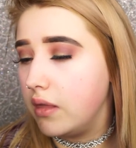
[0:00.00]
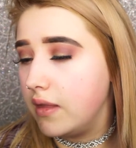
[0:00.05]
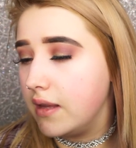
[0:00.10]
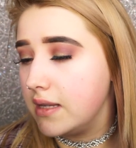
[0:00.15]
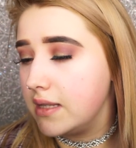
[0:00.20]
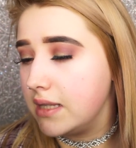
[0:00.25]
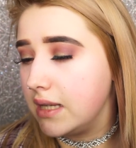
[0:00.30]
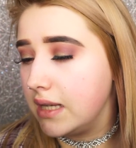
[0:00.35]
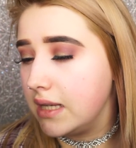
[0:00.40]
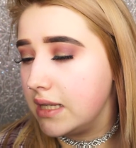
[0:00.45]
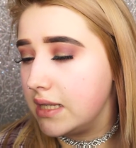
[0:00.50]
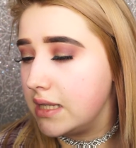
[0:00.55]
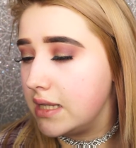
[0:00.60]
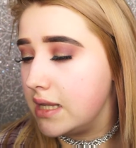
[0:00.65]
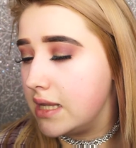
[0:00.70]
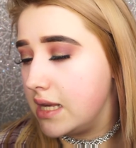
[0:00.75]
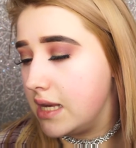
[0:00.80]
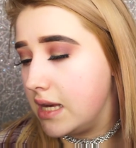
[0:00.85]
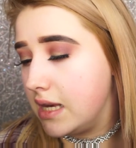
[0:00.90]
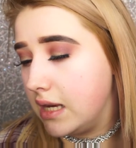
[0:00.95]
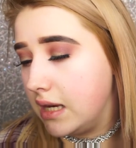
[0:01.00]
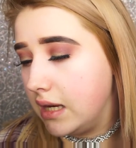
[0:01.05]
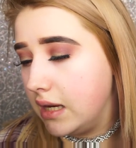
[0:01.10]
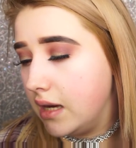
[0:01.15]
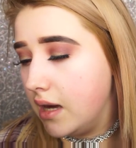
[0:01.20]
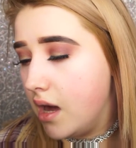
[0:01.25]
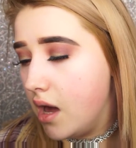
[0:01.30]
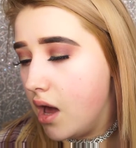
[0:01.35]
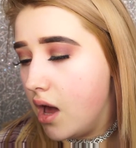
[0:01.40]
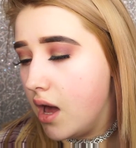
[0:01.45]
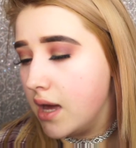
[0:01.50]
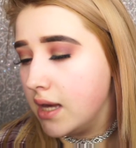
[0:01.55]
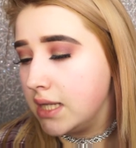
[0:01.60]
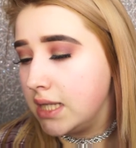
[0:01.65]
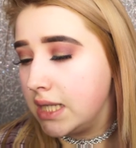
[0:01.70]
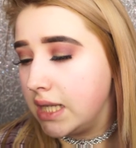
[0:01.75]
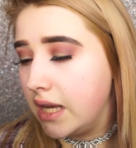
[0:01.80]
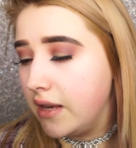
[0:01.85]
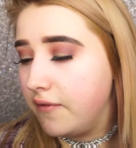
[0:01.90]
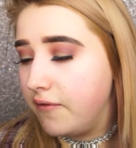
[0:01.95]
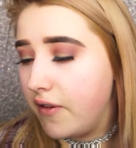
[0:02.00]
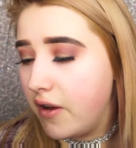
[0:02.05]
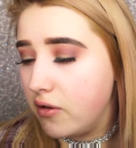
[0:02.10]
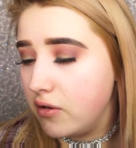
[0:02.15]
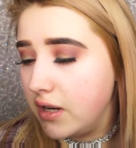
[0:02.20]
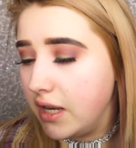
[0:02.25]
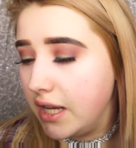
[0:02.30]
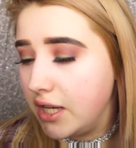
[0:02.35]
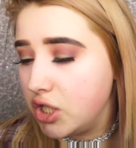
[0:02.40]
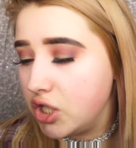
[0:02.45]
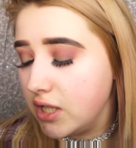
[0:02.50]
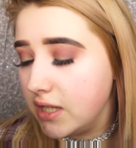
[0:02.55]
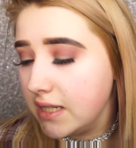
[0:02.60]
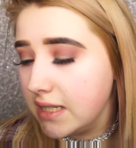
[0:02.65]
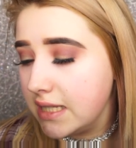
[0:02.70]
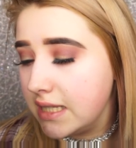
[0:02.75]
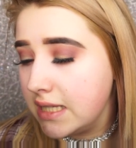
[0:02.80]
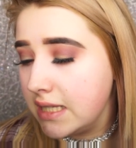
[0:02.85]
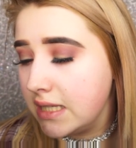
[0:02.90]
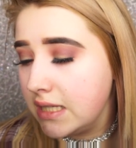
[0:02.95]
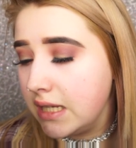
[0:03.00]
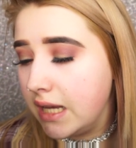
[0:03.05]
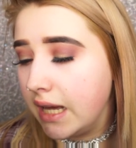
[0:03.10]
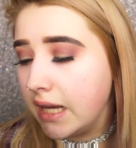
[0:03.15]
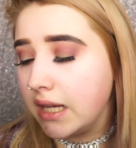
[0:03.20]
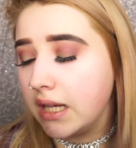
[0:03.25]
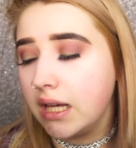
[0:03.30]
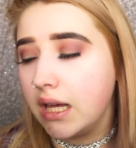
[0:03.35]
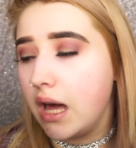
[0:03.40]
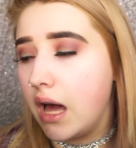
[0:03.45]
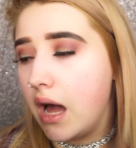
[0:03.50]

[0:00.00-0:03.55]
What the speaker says: This is the Skin Foundation Stick.